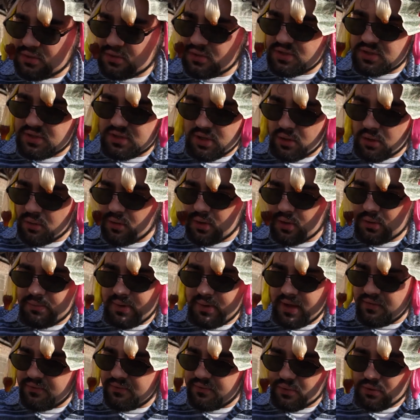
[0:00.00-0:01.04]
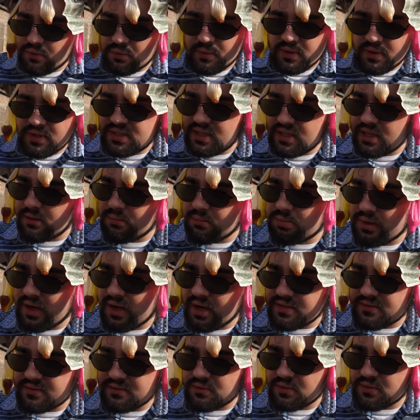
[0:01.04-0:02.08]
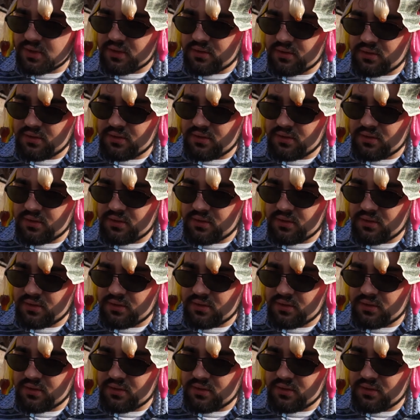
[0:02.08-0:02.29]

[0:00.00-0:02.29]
just don't want to pay full retail price for